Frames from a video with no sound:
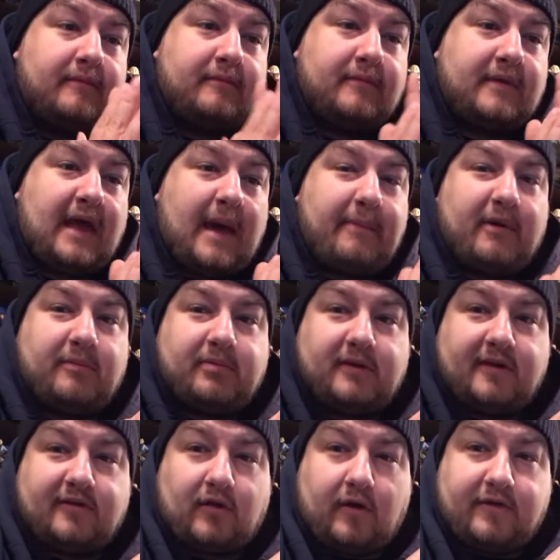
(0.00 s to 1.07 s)
Capitol
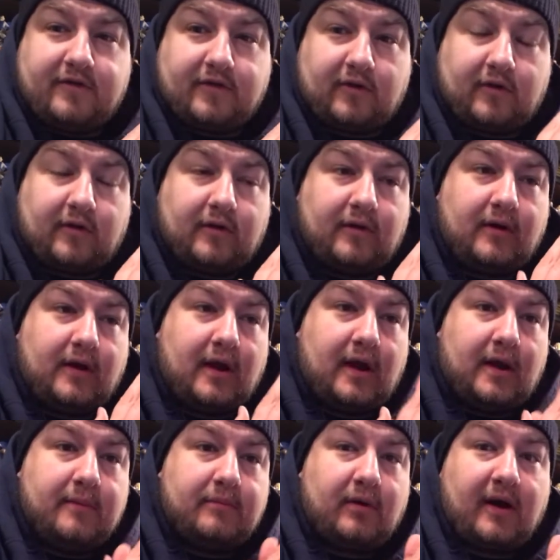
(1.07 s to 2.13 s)
Police Officer
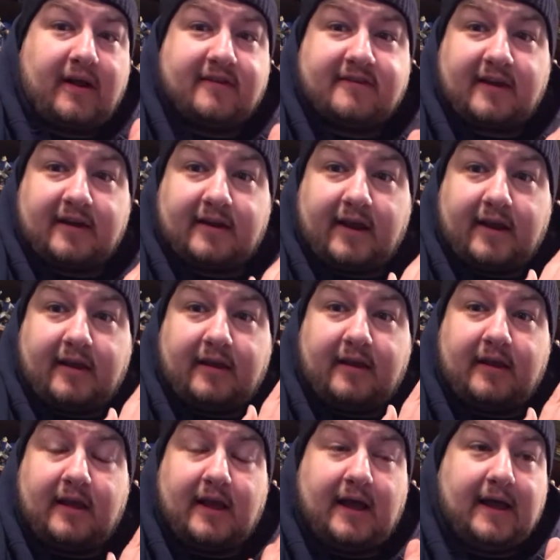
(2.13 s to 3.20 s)
Brian Sicknick.
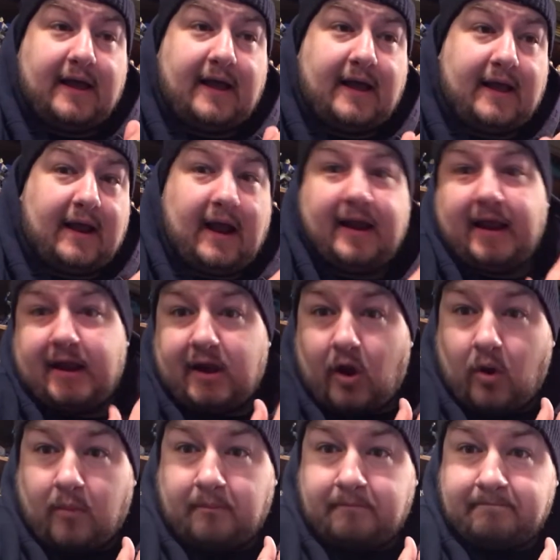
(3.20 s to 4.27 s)
I didn't know
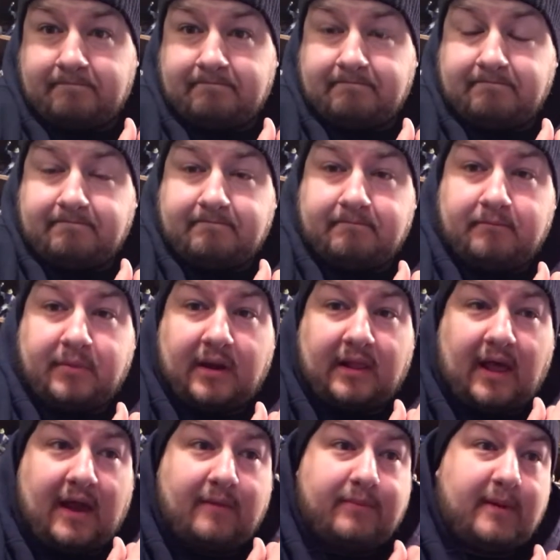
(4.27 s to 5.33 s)
him, but a
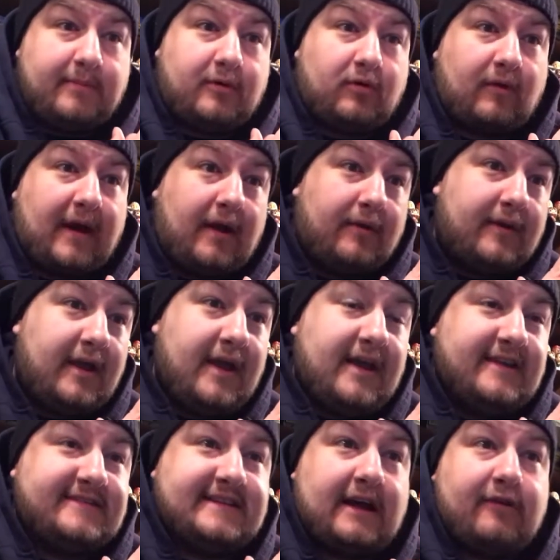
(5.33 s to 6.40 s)
lot of people around
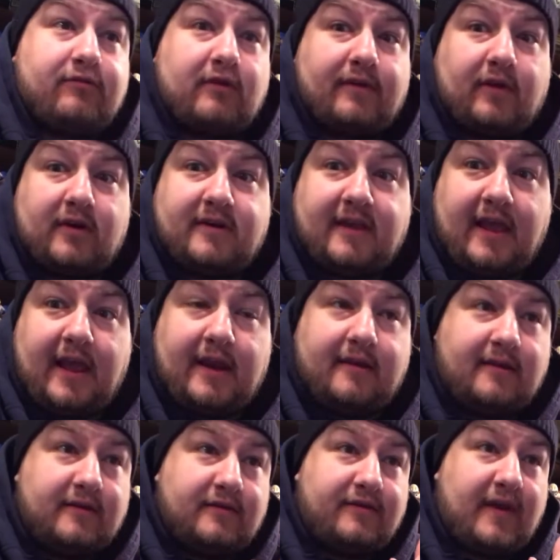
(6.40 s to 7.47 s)
South River did.
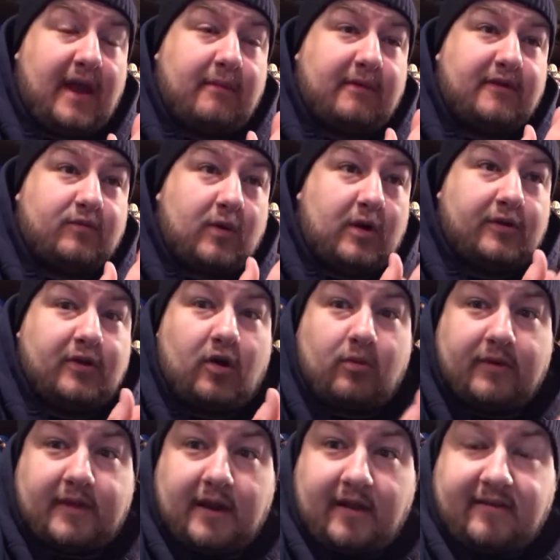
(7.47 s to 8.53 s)
His family's well known
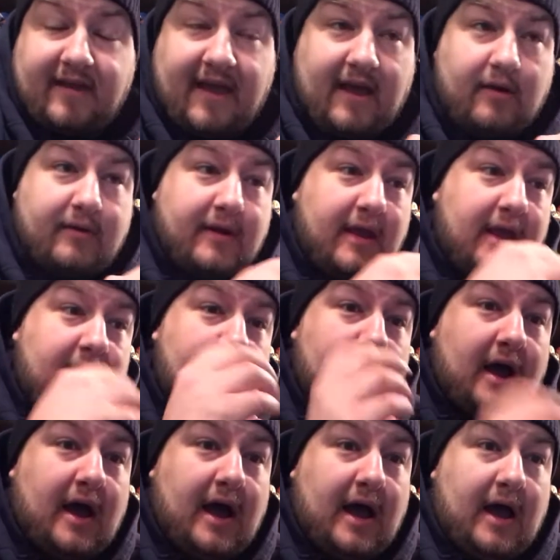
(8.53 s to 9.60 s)
within the town.
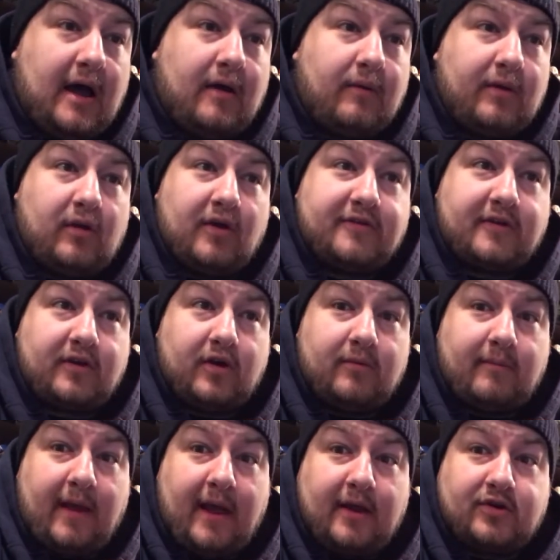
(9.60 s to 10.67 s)
We lost a good
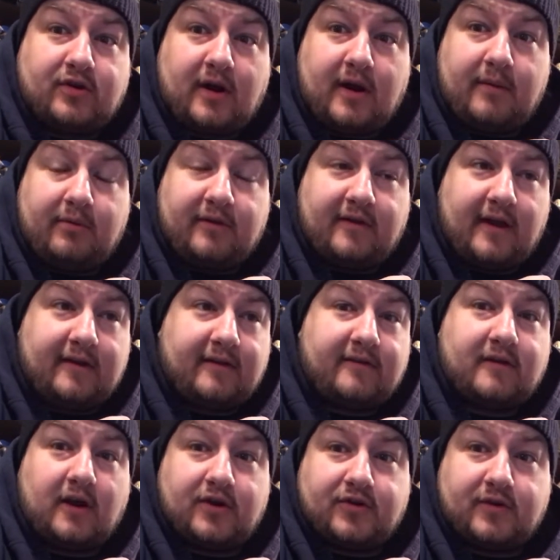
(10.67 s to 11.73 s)
man trying to protect his
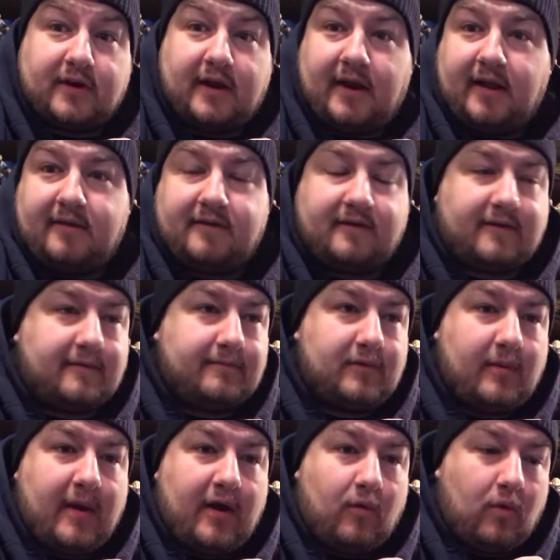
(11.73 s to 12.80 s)
country, and it's, no
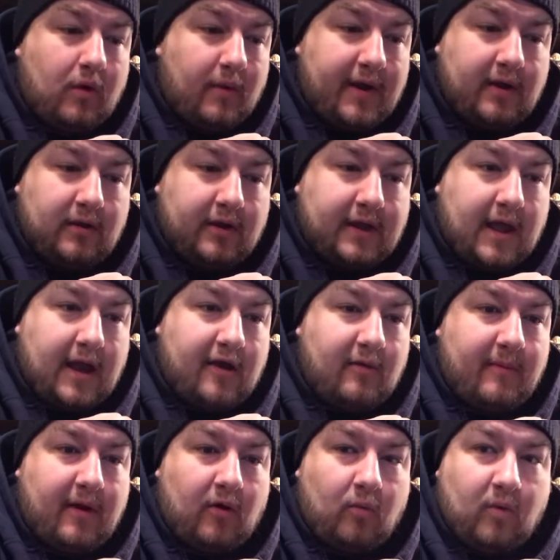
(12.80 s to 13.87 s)
matter what way you look at it, no
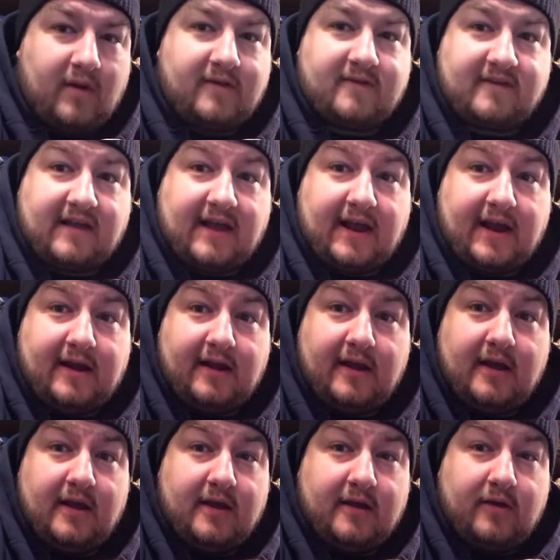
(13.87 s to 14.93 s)
matter what side
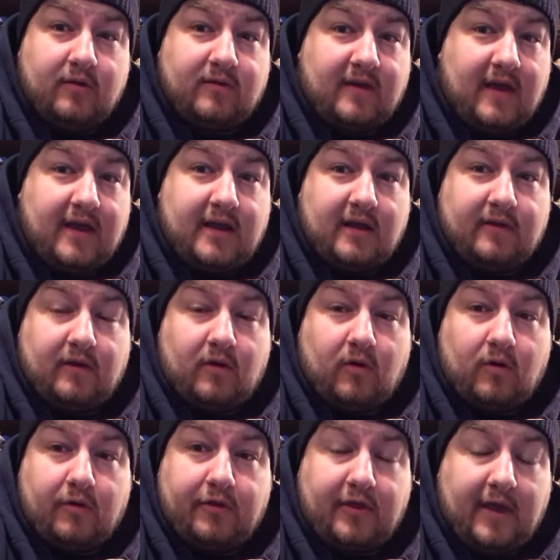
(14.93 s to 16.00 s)
you take on the
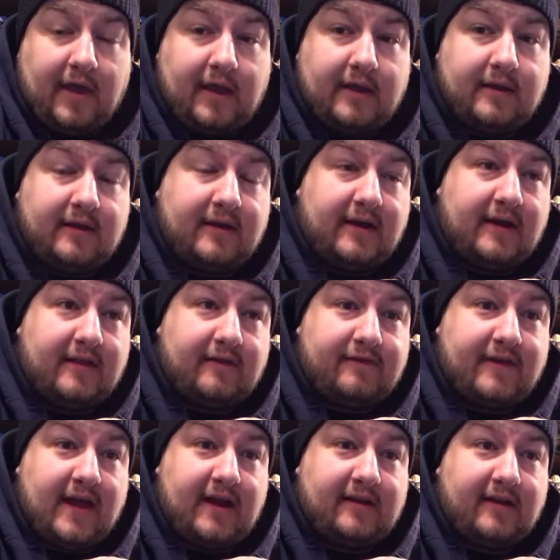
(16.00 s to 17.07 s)
whole thing, the
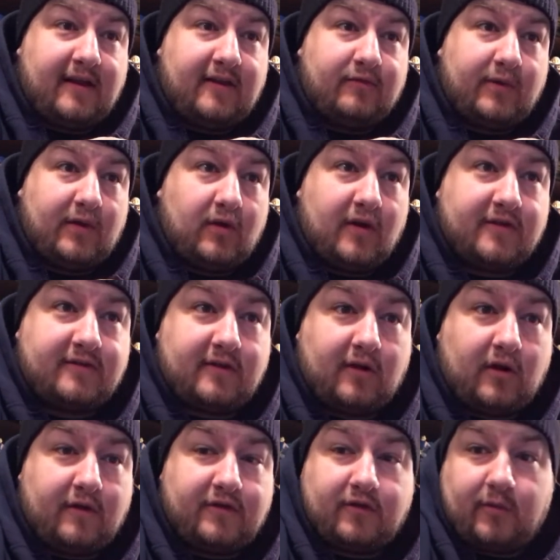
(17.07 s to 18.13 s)
fact is we lost an
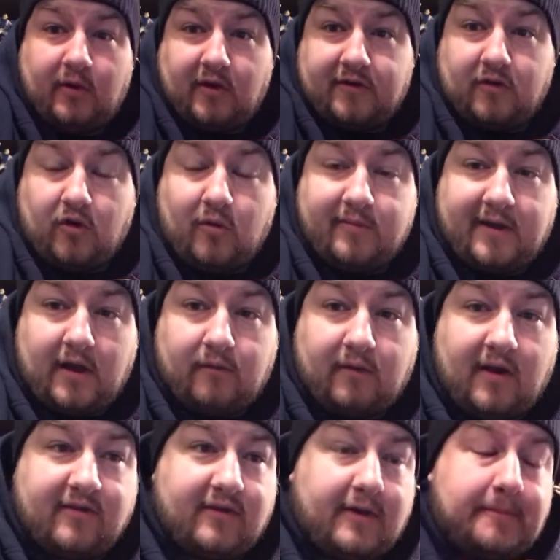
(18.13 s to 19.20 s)
officer, we lost a hometown
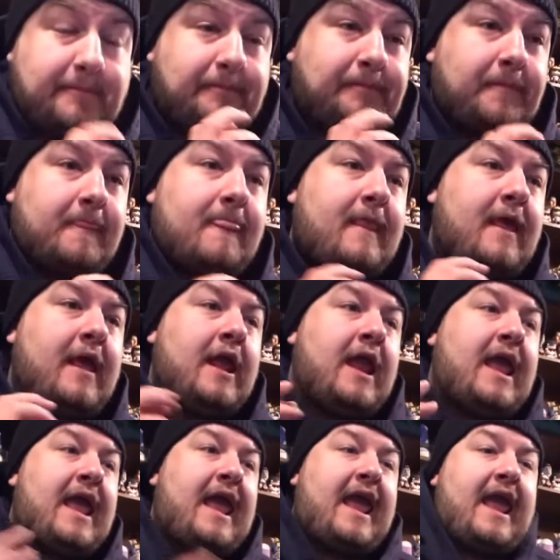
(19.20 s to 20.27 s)
resident.
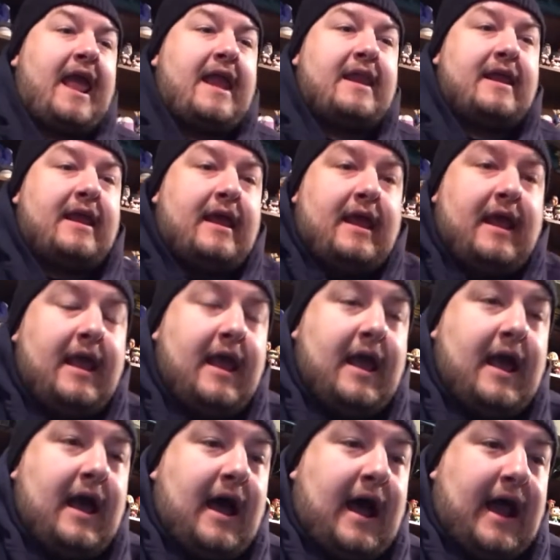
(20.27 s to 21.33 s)
And
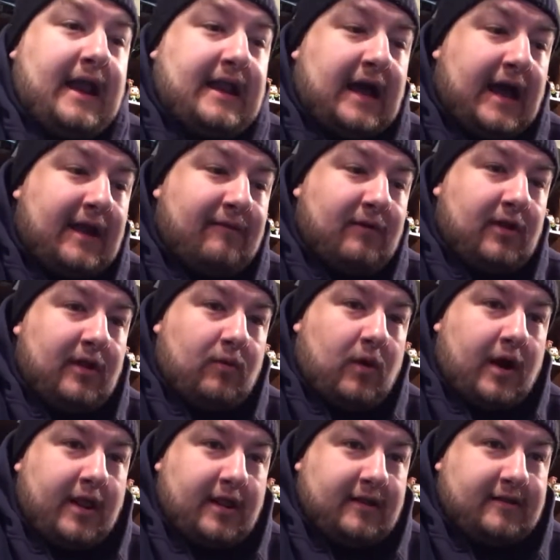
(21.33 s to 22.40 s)
I kind of really
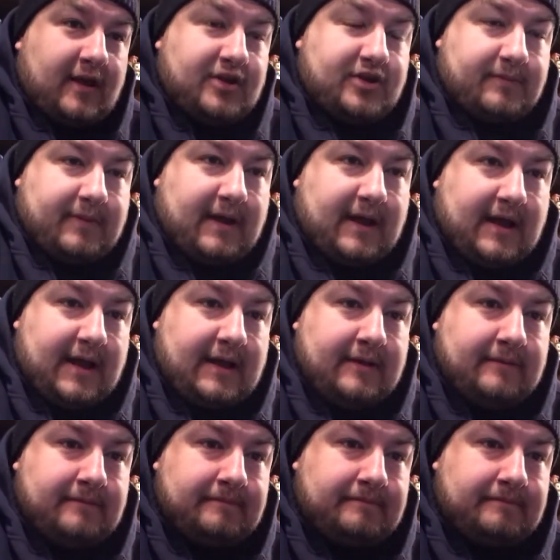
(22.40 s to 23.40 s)
wanted to touch upon